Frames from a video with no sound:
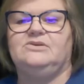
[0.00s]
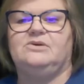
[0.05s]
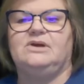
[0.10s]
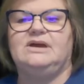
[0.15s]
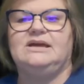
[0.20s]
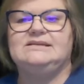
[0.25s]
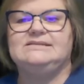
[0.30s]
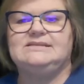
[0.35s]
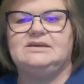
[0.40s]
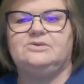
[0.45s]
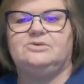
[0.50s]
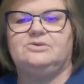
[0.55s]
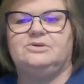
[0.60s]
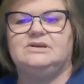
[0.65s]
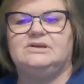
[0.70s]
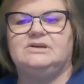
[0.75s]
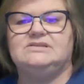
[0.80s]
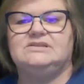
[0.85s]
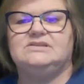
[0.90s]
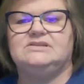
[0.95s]
When they're
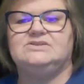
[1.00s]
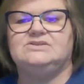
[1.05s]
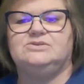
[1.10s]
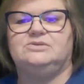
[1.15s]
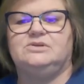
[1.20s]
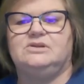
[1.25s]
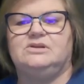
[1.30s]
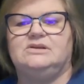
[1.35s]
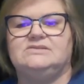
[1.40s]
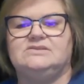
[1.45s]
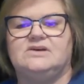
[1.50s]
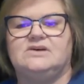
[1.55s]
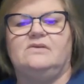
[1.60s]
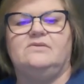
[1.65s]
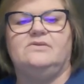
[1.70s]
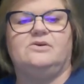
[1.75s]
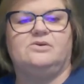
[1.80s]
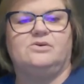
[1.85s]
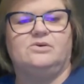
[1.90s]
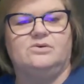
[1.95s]
asynchronous, the student is
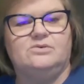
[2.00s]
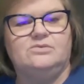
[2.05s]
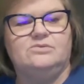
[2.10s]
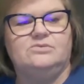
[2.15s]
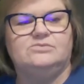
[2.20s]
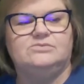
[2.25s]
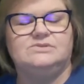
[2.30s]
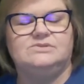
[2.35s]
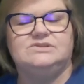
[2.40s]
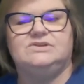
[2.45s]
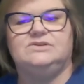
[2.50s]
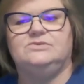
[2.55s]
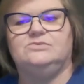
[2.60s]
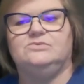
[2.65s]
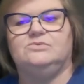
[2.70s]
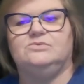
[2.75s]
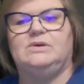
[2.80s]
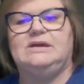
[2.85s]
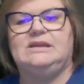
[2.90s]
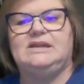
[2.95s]
on their own
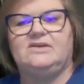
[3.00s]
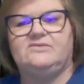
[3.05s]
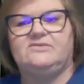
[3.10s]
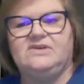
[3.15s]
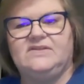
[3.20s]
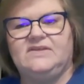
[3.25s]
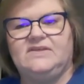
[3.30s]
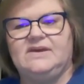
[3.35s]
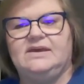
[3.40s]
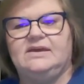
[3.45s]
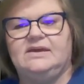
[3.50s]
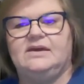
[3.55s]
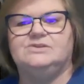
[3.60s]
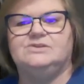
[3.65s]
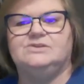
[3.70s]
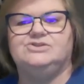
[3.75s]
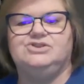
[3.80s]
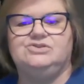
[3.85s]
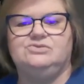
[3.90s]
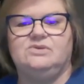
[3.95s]
to read
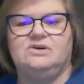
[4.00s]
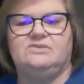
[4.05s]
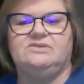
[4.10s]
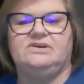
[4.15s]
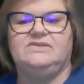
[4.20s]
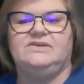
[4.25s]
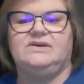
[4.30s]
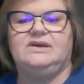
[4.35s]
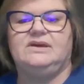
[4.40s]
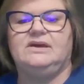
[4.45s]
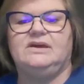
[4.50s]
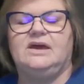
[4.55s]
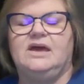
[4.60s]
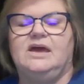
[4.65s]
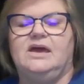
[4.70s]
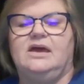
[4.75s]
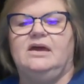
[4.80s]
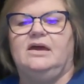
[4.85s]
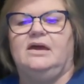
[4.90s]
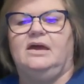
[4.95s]
everything and do everything,
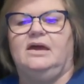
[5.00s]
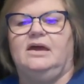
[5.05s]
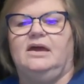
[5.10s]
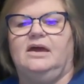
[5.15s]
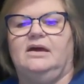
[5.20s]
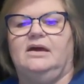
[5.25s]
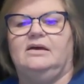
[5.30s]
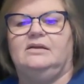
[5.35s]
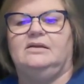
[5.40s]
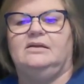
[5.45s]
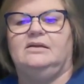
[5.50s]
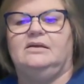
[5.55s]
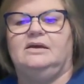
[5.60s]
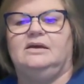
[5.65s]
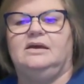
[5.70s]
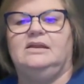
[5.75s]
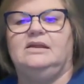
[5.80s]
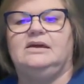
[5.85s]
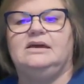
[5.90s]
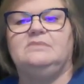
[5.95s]
and
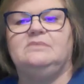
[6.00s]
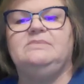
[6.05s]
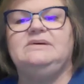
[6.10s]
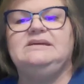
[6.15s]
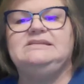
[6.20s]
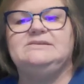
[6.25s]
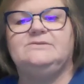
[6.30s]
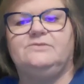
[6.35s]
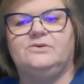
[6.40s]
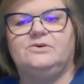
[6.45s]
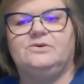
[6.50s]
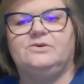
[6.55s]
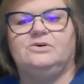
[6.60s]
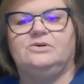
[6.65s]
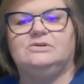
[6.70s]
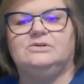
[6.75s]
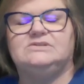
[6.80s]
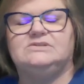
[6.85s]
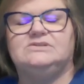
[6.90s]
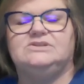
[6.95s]
it can be
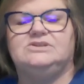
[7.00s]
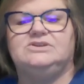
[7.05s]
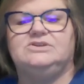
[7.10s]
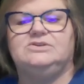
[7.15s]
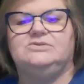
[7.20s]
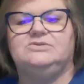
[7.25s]
difficult.